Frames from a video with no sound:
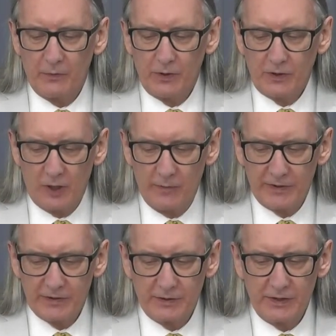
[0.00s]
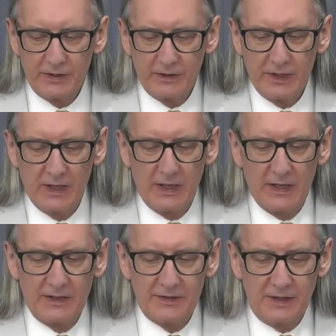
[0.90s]
I would comment on here
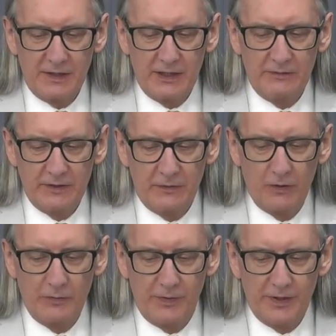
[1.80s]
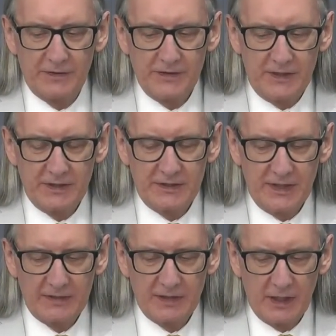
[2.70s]
is that even if only PFC could
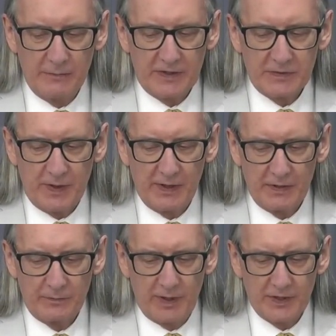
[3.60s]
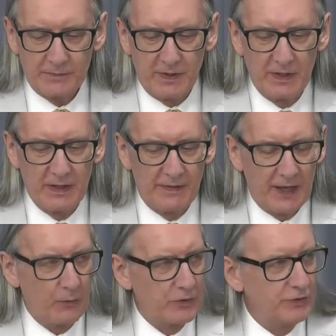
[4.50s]
take time-expired plasma,
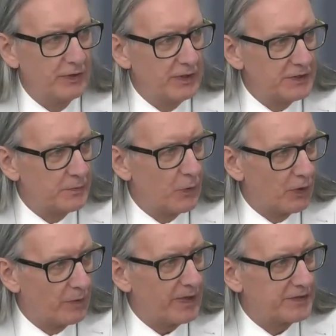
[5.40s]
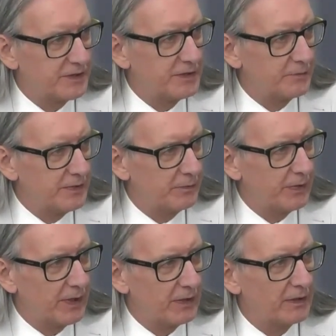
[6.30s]
that would release more capacity at
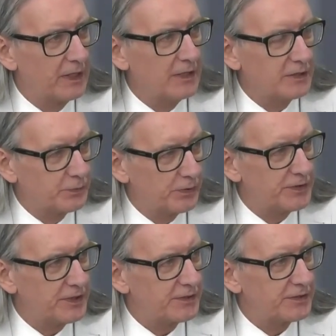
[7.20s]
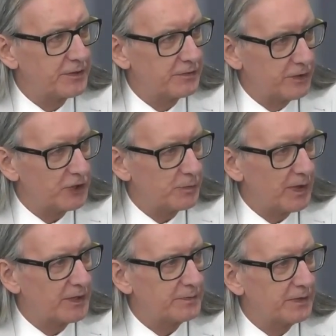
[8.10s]
BPL to process fresh
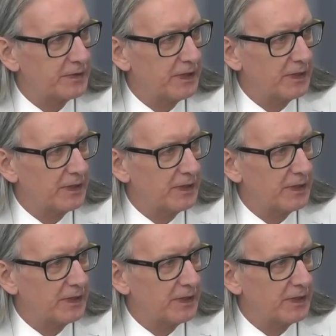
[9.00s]
plasma,